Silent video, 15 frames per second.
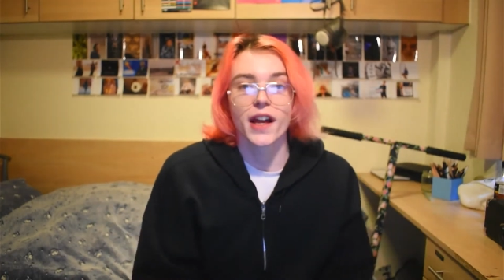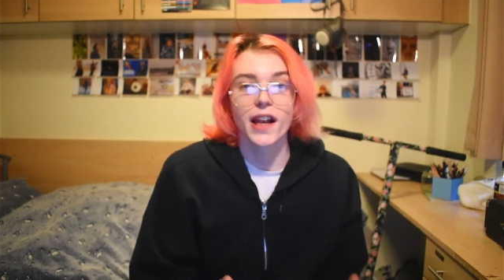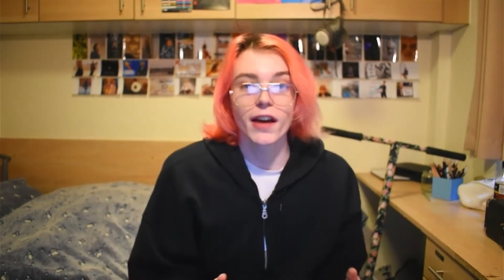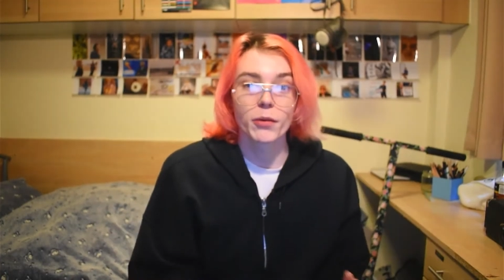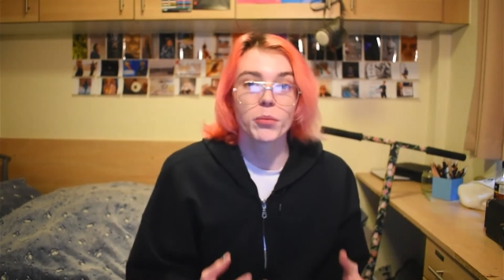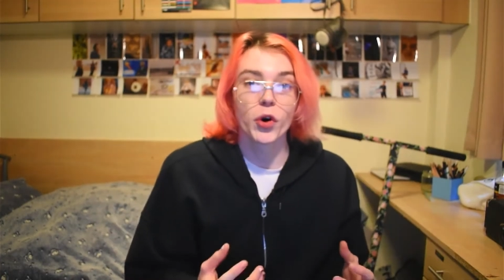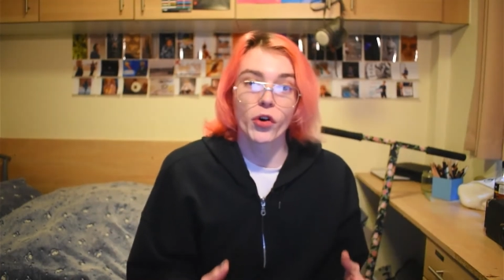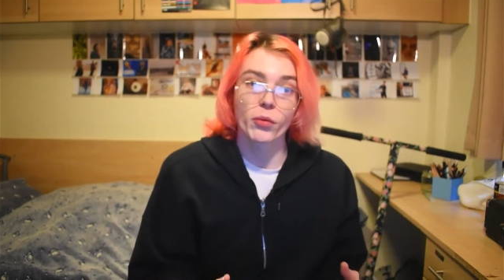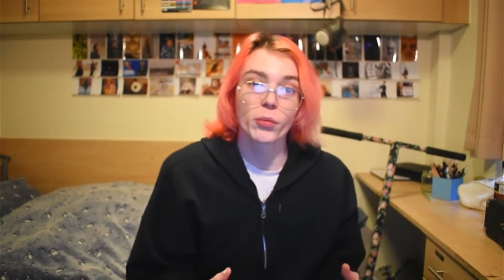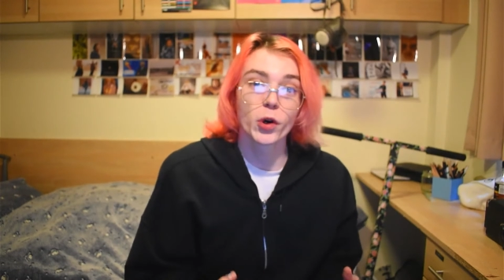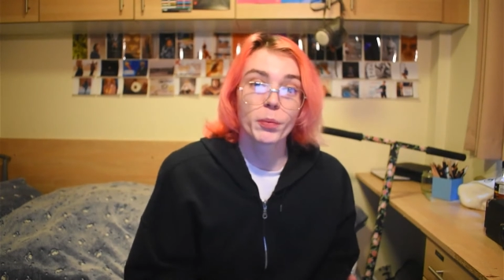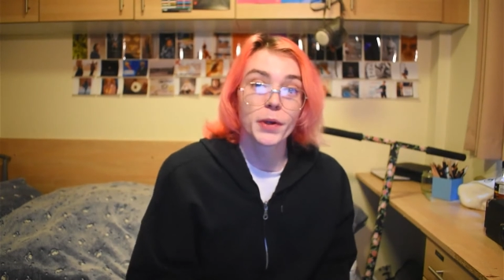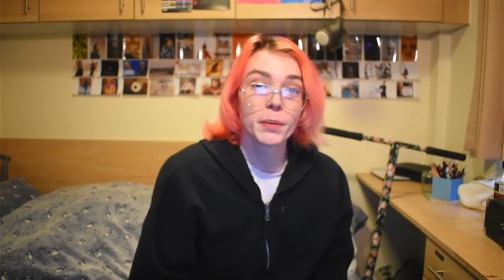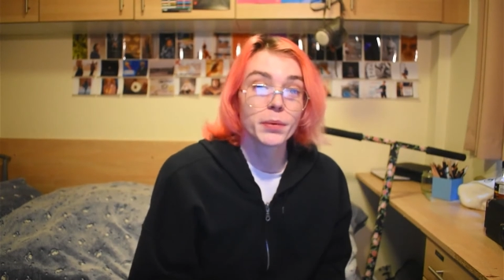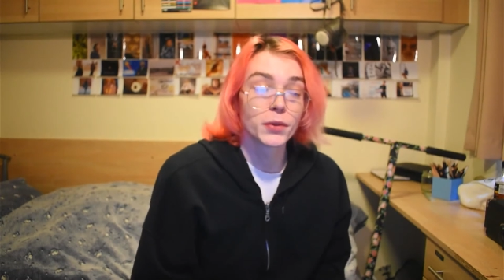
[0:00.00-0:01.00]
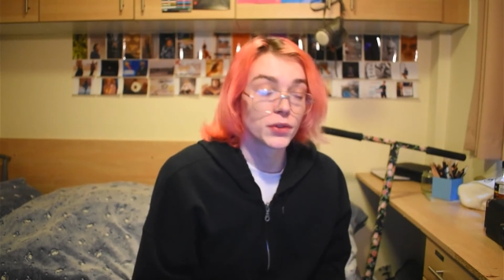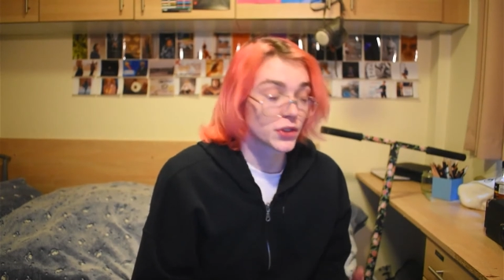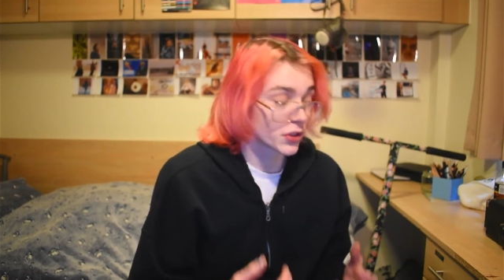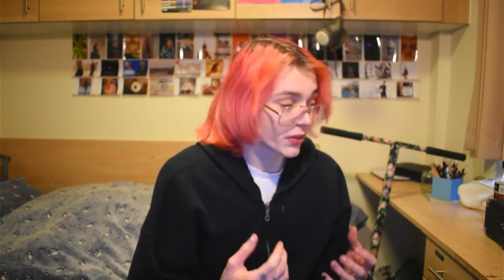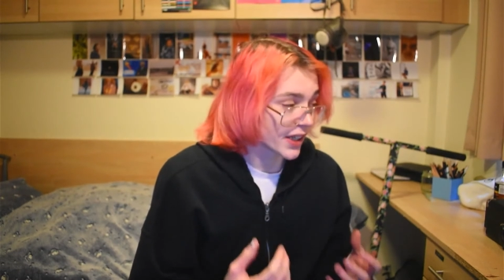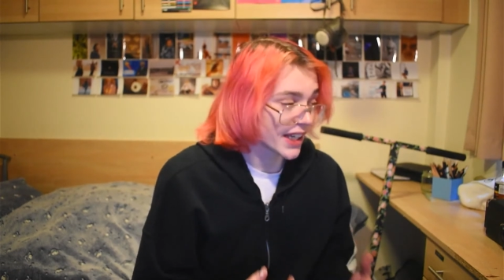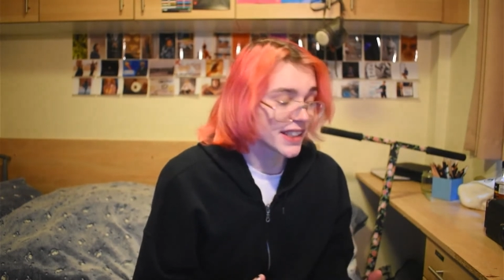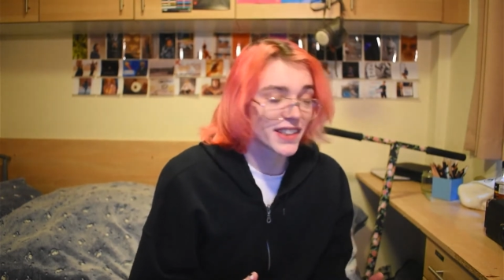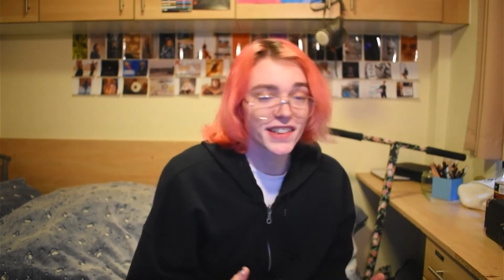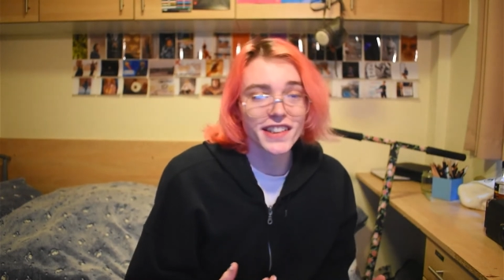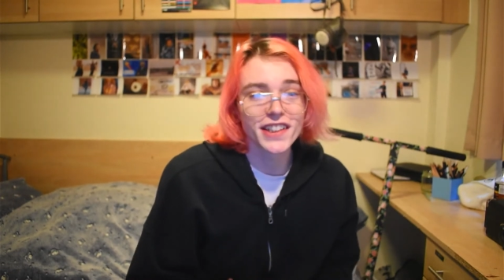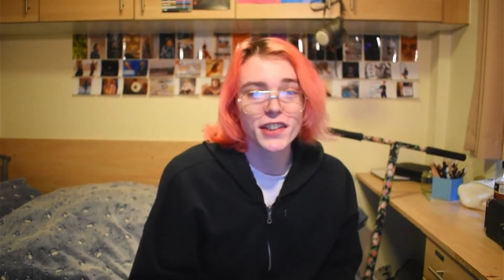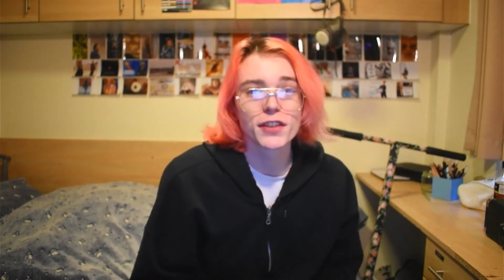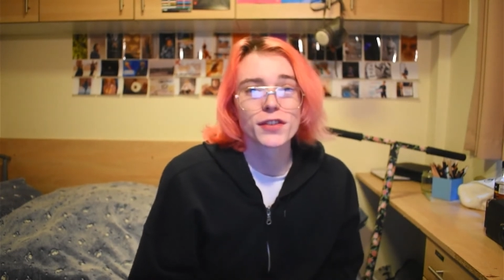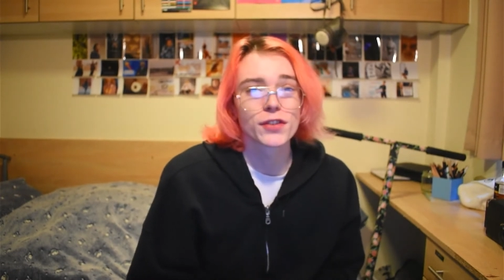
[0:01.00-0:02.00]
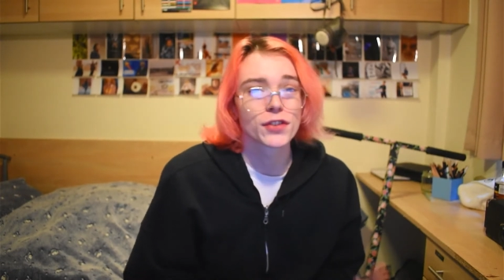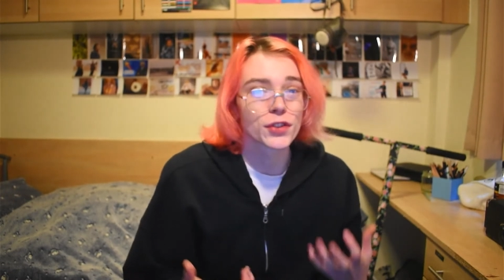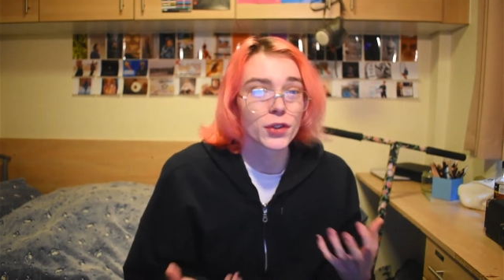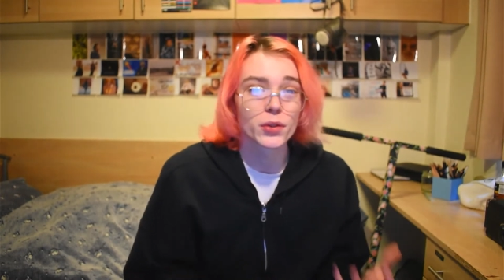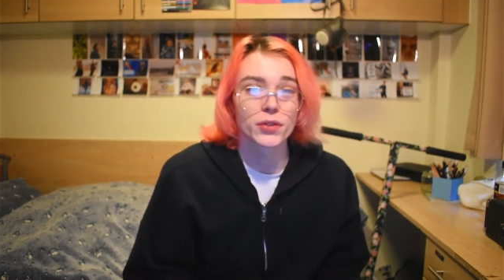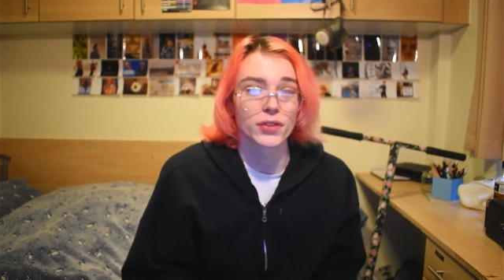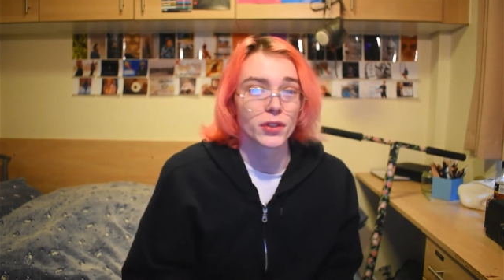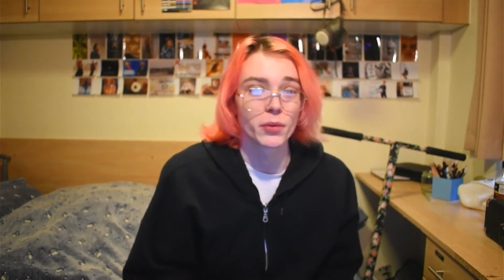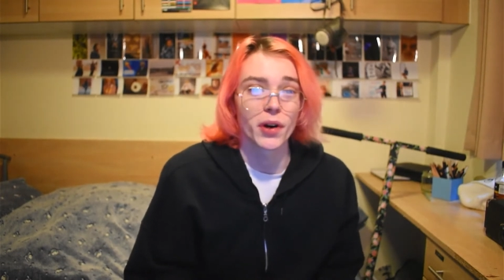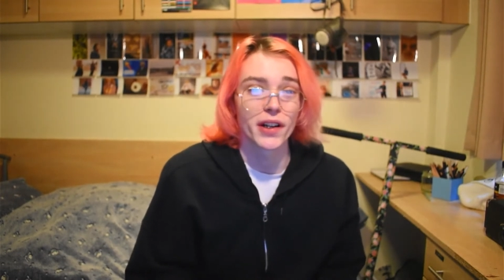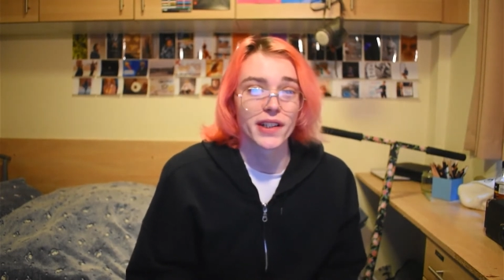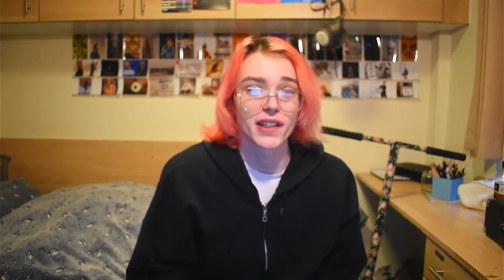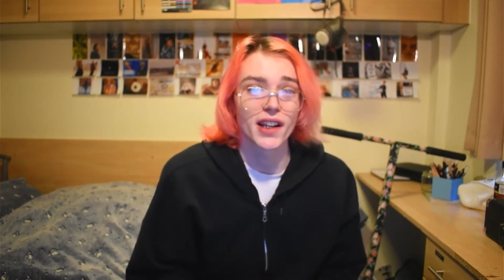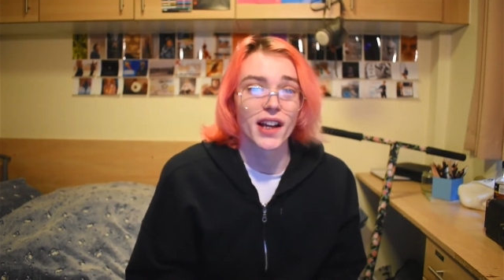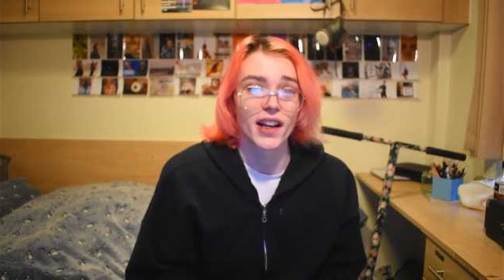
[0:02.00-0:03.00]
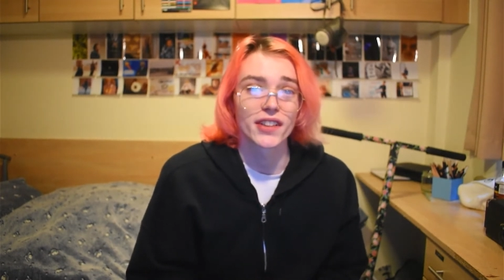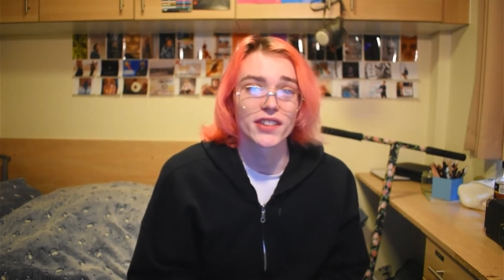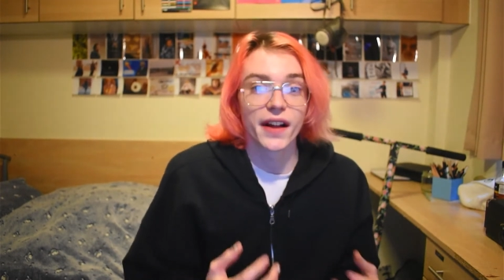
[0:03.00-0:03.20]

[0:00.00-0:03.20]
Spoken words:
allowing more and more people to relate to the issues and struggles of the working class,